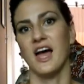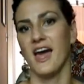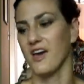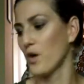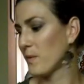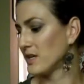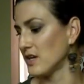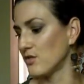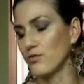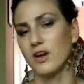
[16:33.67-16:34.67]
I hope I
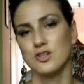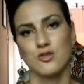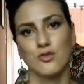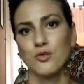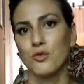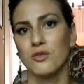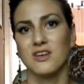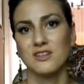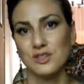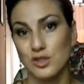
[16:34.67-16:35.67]
didn't rush through
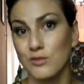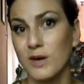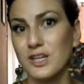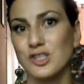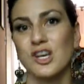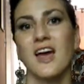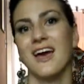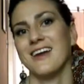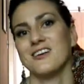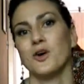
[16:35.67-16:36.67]
this too much,
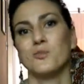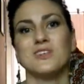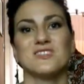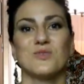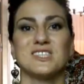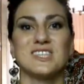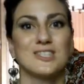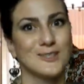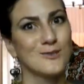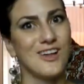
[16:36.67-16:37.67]
and I hope this wasn't
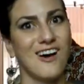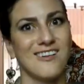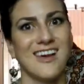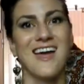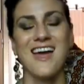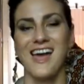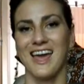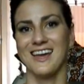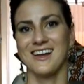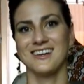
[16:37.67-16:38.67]
too long,
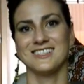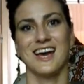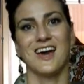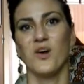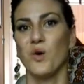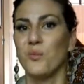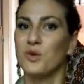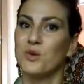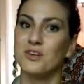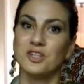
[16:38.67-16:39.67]
and I hope
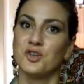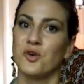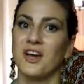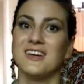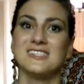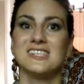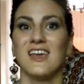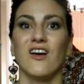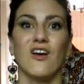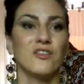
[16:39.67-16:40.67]
you enjoyed
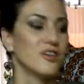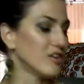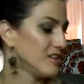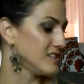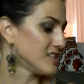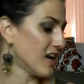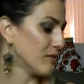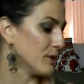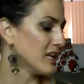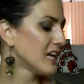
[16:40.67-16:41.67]
seeing all the goodies that
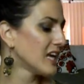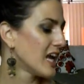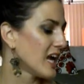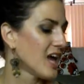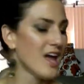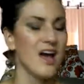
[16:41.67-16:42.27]
I've been getting.